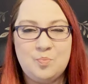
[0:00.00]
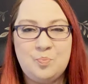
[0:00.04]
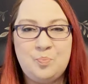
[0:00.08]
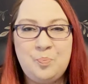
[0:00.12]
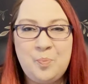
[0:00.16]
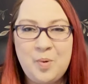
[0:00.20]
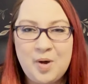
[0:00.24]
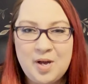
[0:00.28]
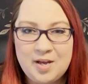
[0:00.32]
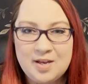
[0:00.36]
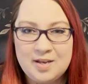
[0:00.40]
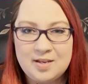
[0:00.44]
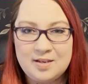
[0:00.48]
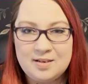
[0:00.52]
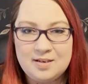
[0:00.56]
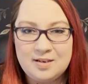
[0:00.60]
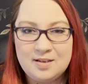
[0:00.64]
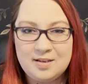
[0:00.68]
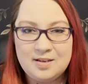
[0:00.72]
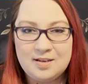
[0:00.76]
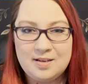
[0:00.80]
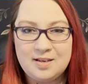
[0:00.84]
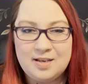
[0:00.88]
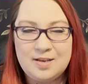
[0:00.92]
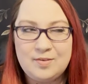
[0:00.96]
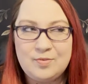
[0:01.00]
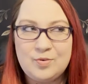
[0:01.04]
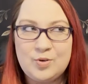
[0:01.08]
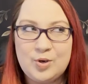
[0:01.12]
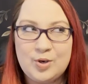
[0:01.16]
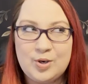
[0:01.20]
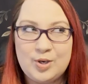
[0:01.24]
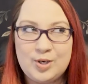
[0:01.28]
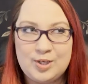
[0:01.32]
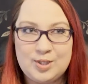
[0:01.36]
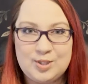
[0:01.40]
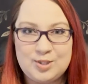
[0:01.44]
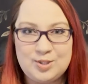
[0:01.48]
But if you're
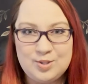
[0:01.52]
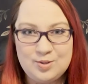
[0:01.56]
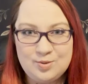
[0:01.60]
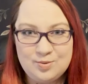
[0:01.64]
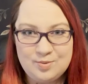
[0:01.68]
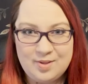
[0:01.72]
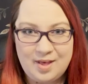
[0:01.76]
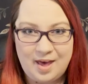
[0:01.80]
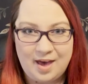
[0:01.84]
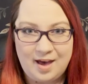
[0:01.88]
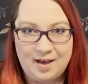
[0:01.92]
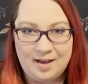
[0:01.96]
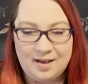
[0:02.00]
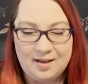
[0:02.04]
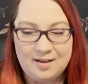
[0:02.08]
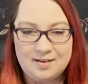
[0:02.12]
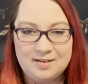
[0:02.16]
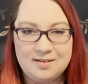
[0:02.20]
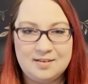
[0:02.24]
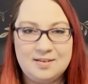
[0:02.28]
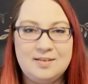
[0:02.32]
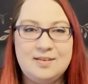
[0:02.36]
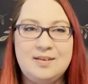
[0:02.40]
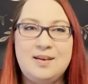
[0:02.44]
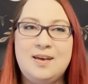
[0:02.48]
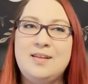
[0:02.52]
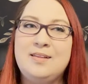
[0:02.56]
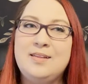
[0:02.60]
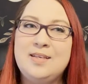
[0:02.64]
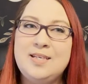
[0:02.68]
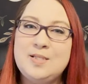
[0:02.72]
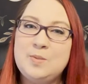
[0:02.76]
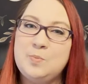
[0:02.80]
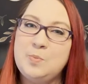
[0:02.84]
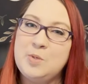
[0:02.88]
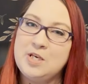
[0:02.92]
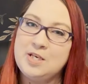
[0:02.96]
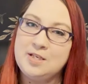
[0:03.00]
gonna do that, at
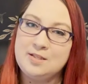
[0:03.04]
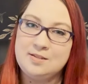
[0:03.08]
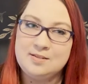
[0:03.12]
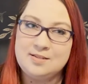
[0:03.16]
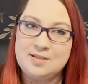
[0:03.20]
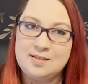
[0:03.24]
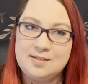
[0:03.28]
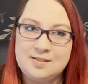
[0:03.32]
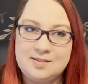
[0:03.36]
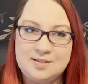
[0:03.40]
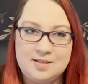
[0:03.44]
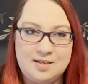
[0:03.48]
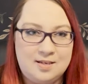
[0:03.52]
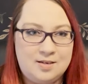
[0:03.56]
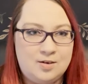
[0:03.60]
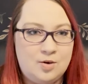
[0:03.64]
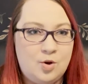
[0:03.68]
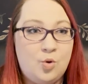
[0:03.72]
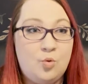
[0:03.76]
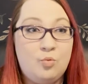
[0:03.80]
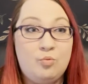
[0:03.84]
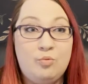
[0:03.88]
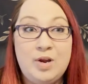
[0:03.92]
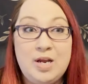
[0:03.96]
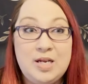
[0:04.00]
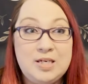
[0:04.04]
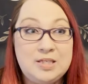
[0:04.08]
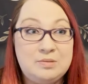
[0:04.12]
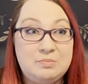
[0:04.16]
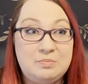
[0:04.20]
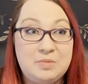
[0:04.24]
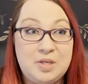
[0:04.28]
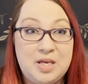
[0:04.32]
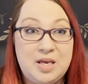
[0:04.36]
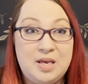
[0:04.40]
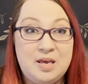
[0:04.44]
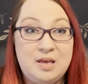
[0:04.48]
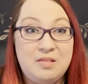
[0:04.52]
least be consistent.
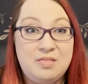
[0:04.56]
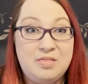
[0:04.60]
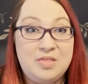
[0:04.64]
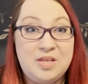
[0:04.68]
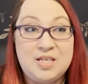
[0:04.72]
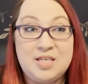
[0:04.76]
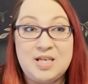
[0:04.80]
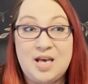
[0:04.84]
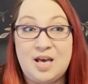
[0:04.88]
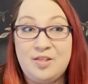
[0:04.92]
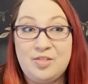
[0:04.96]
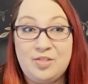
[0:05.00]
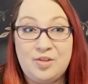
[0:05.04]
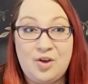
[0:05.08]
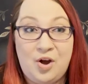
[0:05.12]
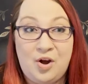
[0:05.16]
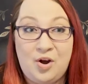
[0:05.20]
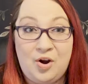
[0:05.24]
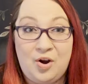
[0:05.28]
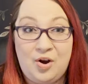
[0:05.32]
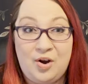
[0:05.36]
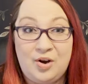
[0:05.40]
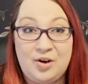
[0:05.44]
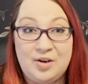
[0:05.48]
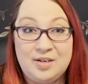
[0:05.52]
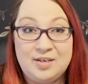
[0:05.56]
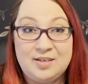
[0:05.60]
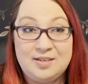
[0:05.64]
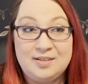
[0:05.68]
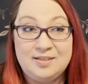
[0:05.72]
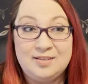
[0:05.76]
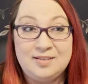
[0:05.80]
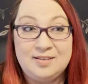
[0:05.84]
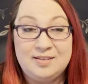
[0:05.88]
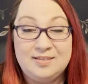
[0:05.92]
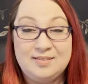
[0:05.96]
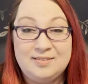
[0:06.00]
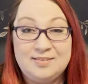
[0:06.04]
Randomly, the Death card
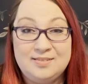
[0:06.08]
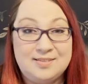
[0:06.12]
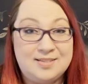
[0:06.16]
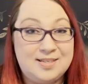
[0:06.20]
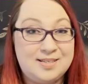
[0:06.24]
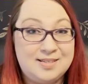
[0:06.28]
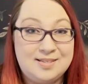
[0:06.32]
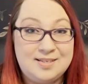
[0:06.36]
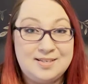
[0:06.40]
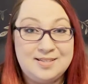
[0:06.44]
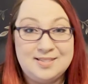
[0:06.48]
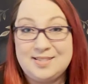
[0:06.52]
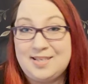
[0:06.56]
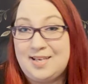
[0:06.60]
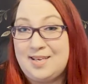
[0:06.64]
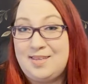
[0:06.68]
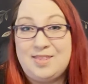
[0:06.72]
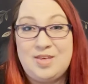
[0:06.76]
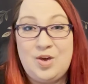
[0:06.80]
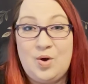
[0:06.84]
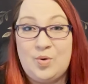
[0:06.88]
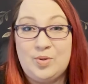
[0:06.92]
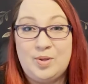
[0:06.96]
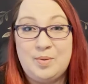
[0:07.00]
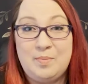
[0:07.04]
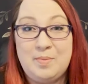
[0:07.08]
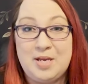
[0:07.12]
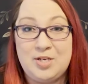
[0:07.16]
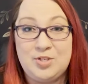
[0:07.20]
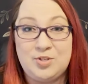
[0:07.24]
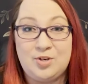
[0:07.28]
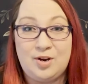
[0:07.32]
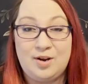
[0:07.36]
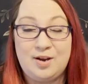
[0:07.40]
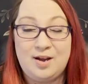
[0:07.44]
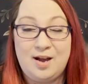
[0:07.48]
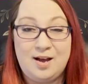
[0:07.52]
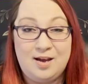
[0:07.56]
is like the only major
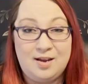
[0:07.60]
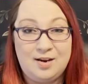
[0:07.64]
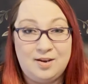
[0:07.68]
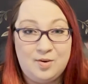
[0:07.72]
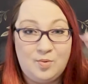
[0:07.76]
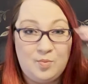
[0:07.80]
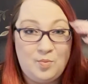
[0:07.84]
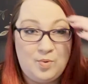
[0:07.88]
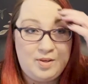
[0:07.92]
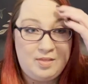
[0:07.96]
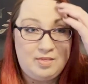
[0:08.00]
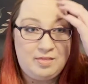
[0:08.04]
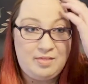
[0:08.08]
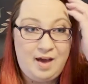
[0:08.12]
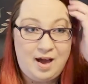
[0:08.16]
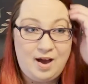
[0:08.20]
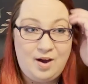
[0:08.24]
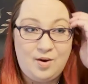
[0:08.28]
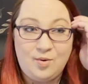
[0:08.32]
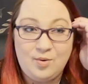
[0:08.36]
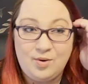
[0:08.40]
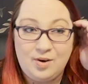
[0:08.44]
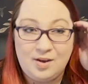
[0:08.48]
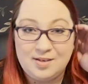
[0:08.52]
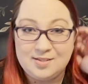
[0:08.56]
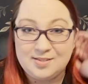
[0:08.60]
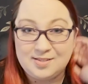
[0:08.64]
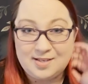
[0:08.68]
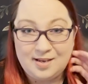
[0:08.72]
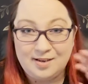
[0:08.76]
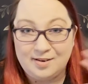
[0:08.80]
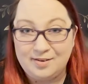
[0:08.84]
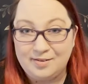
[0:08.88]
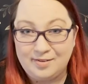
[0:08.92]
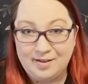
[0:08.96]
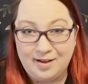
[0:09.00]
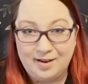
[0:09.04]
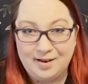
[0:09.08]
arcana without a
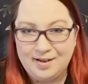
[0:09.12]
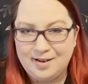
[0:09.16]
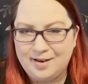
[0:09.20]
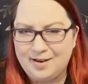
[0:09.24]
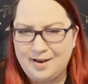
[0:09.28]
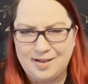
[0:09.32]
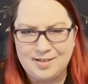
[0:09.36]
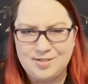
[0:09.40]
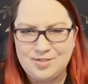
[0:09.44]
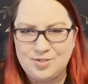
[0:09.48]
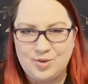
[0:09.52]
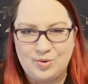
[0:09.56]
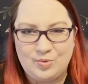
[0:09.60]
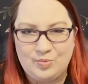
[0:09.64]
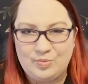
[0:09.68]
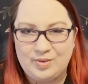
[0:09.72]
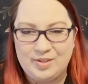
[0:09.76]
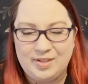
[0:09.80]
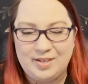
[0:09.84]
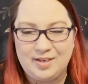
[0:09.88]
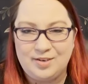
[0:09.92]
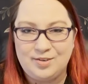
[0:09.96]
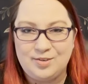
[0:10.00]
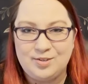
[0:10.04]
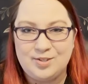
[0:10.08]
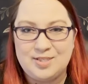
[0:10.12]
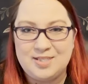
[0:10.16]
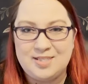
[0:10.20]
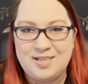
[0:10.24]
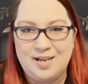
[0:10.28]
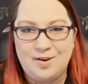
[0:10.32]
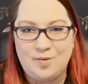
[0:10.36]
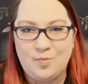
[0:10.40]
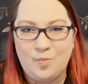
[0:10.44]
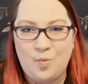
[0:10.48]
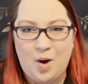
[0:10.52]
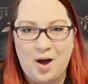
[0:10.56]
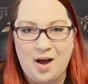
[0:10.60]
title on it, and I don't really
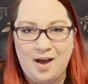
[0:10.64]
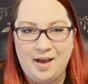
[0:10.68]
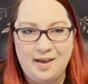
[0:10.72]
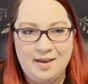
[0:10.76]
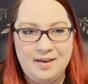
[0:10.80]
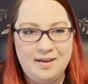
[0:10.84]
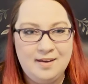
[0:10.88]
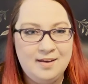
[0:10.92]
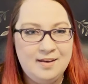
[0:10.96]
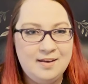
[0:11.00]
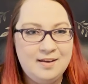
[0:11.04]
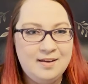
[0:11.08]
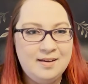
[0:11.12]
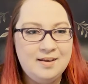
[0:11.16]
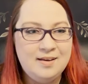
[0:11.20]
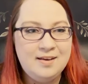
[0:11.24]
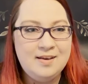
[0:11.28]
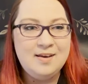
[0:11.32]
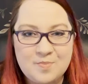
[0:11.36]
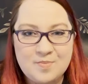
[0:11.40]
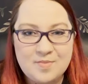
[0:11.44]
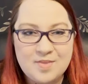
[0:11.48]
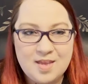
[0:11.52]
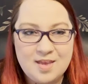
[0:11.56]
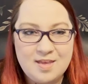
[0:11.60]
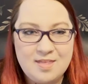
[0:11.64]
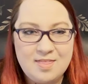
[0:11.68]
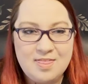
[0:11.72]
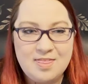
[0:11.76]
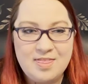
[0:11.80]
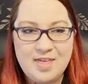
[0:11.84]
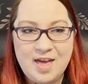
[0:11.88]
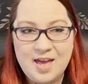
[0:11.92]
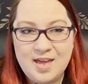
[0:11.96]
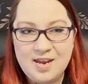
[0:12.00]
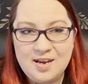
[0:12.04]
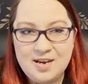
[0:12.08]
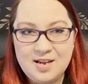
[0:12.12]
understand why.
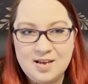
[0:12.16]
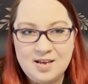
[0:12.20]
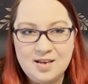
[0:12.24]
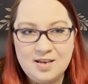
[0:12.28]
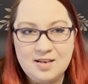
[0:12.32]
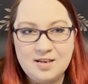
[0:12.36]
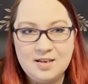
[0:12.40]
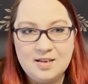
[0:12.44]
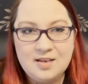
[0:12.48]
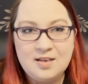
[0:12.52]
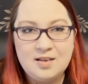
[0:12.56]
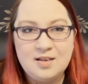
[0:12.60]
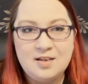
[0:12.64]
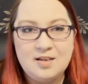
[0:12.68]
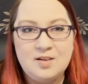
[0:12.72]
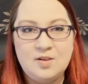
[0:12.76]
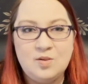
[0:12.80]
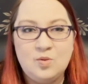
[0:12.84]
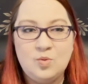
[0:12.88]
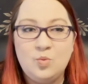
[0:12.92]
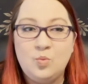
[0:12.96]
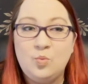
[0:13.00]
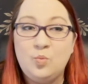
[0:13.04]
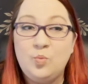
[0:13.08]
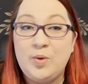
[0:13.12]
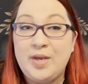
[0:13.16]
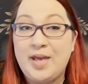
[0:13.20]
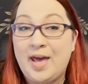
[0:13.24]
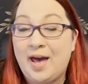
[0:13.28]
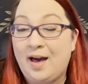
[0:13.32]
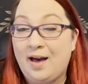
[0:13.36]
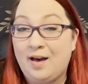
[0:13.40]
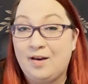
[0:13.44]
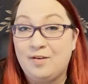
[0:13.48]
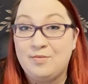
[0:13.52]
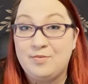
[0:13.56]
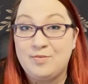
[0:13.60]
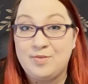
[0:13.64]
Then we
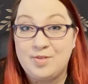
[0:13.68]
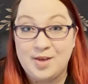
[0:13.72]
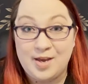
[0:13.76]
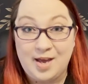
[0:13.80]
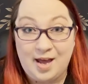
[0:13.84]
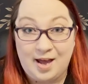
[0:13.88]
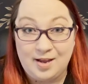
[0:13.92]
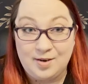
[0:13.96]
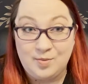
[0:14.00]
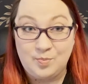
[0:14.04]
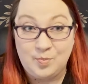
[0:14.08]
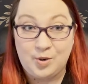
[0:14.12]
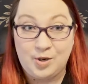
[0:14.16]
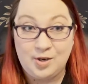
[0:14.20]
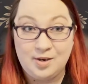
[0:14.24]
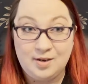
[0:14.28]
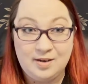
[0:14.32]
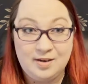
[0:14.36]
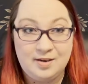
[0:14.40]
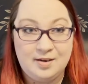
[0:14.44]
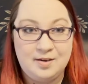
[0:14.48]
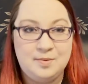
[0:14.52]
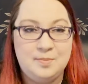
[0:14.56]
have the guidebook.